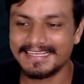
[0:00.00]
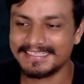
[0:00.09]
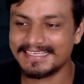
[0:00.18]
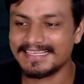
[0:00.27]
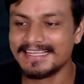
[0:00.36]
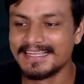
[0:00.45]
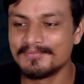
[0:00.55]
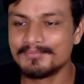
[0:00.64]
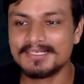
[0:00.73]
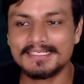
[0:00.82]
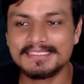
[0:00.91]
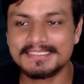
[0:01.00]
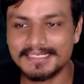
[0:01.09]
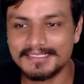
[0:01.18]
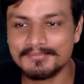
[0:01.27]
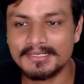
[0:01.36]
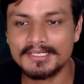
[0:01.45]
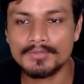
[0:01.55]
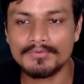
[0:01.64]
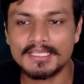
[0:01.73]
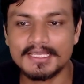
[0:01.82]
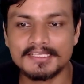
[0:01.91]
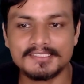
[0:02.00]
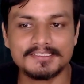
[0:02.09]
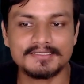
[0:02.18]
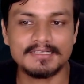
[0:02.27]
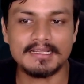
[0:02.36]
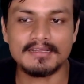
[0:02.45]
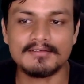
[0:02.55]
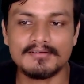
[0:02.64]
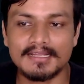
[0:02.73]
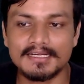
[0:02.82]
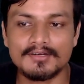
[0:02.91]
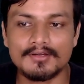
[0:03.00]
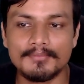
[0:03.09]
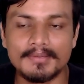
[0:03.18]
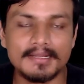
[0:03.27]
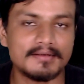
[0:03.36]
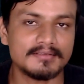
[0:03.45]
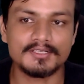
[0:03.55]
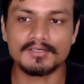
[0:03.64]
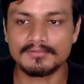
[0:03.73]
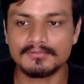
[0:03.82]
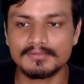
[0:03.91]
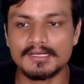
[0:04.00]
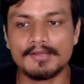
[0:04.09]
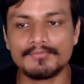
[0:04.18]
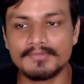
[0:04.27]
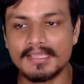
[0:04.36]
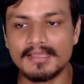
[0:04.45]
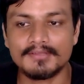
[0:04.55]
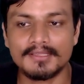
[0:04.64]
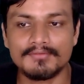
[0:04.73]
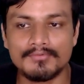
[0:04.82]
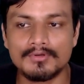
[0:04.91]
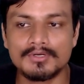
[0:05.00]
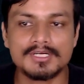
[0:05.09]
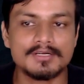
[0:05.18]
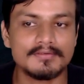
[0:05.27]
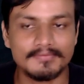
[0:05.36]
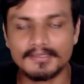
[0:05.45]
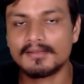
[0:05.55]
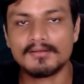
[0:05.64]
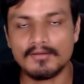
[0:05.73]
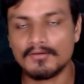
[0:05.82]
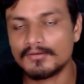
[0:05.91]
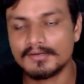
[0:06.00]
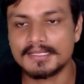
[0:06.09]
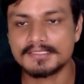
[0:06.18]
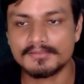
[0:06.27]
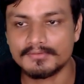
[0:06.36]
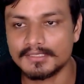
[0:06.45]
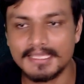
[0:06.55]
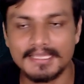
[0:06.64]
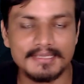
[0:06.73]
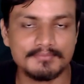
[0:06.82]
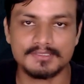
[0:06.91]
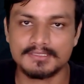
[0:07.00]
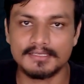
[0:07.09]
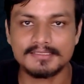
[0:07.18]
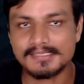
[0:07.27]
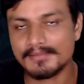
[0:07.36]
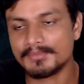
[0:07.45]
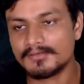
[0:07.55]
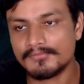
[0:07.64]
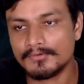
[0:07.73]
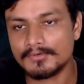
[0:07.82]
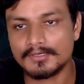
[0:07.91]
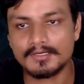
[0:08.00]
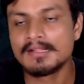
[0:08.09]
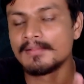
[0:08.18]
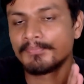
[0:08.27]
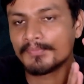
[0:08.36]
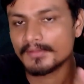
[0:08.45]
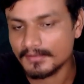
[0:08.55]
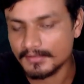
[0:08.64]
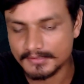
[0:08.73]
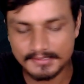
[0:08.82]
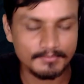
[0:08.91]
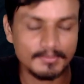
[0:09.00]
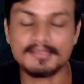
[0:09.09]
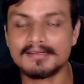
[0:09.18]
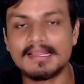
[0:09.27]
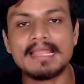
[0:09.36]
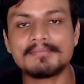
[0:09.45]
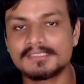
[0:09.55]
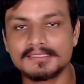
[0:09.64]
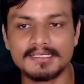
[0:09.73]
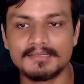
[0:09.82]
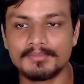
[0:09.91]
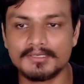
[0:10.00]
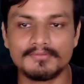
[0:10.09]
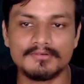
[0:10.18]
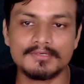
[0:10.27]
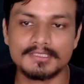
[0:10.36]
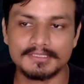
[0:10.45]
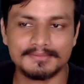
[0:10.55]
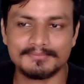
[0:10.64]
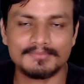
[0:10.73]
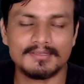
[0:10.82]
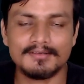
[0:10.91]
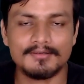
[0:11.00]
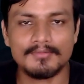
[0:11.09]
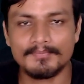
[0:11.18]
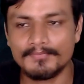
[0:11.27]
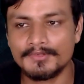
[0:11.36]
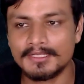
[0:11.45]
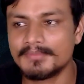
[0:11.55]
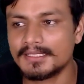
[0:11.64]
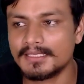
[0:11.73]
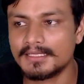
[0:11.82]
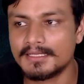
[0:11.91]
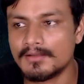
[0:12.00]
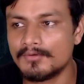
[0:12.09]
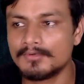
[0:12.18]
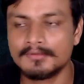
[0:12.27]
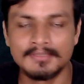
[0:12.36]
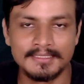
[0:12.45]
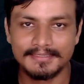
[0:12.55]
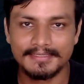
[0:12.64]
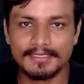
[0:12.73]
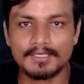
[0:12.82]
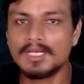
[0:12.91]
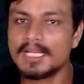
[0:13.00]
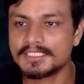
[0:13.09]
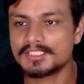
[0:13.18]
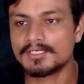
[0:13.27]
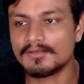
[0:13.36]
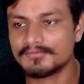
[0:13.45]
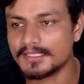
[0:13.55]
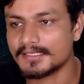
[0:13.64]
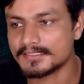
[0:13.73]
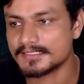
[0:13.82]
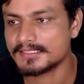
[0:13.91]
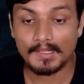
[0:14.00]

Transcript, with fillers: okay, but in start menu we can just uh, drag and drop, and you know now we have a folder. We can organize our games in separate folder, uh, some other apps in separate folder. Just you know we can make a whole collection of things.